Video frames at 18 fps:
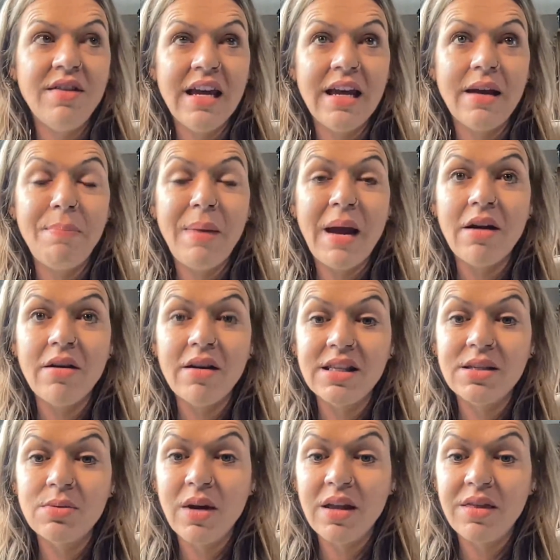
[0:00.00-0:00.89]
think,
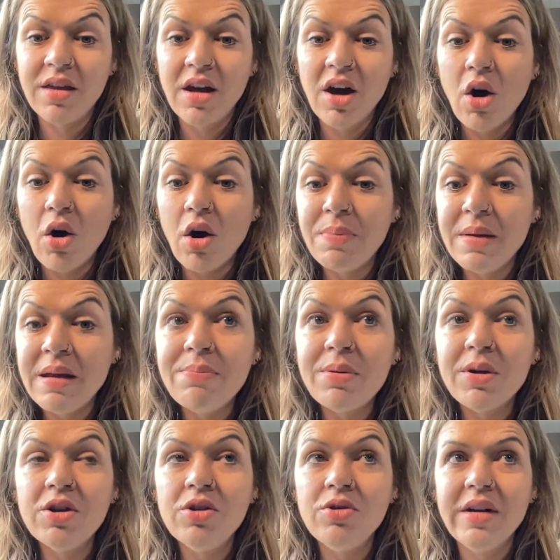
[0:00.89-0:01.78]
parents with or
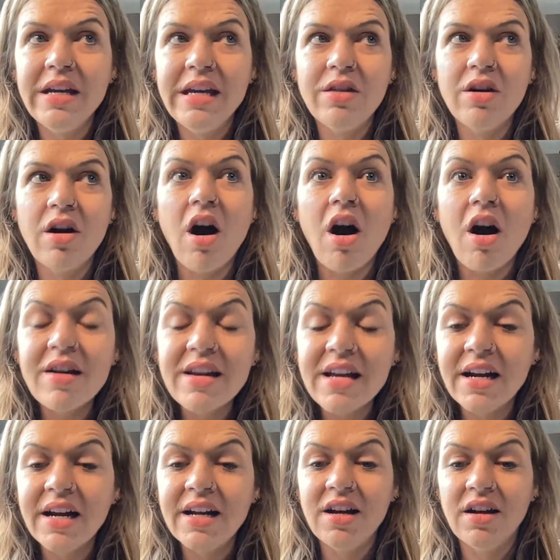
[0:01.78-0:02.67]
people who either are
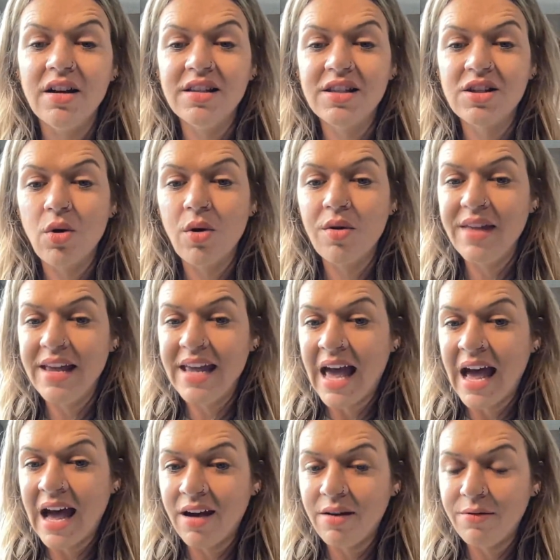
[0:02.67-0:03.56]
young adults or they
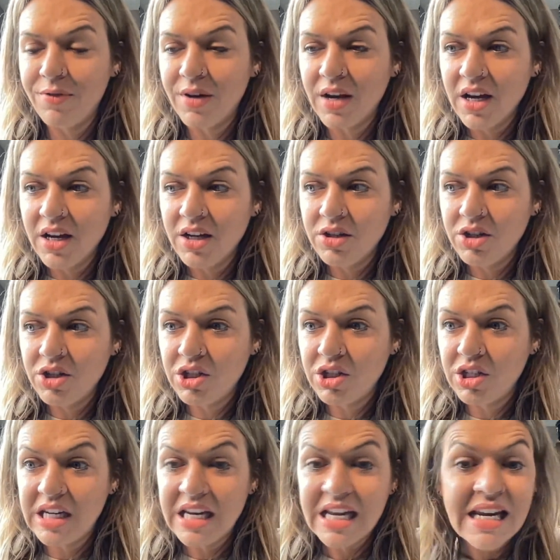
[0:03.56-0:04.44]
have
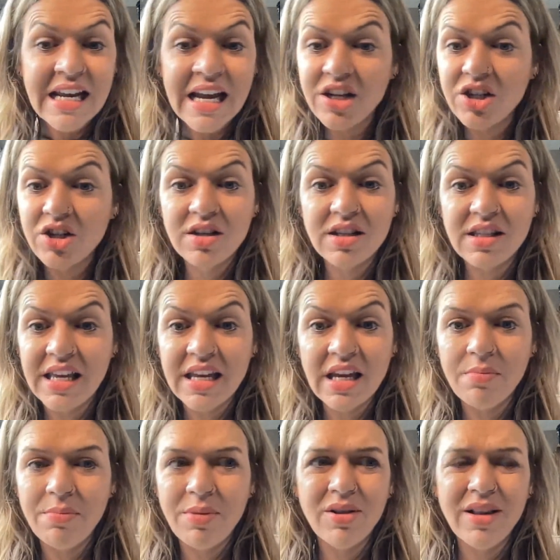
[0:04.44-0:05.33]
teenagers
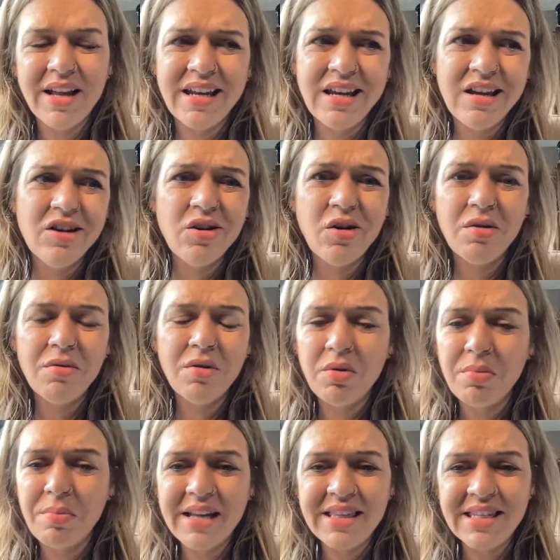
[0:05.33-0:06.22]
think about like,
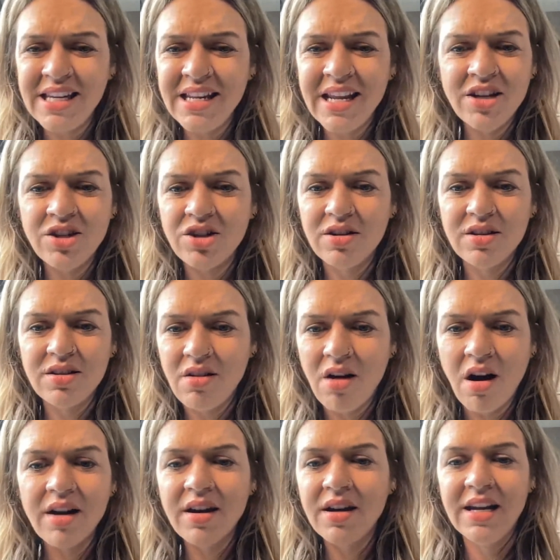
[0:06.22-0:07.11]
"Oh, my teenager's
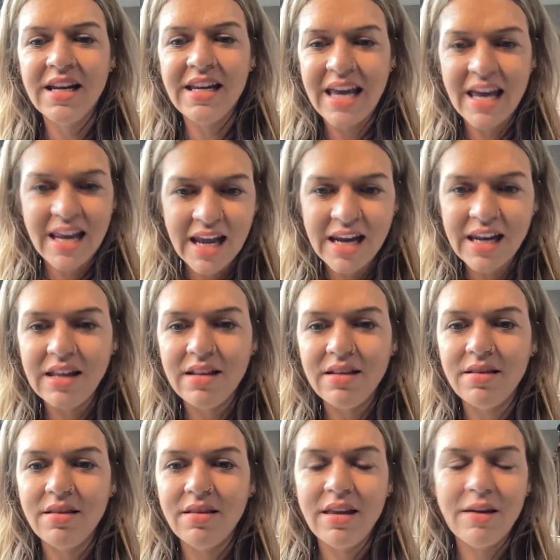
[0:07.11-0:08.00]
not gonna get
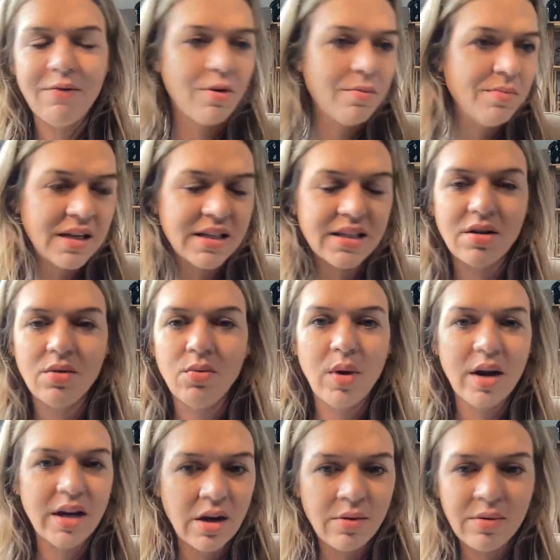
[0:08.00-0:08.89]
anything from this," or
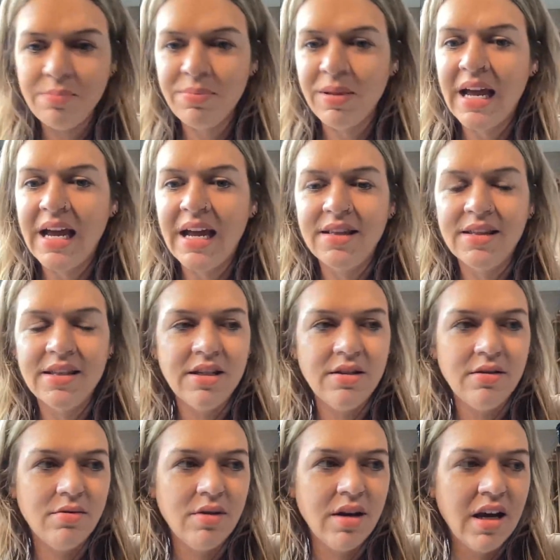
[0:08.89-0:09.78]
what can we plan to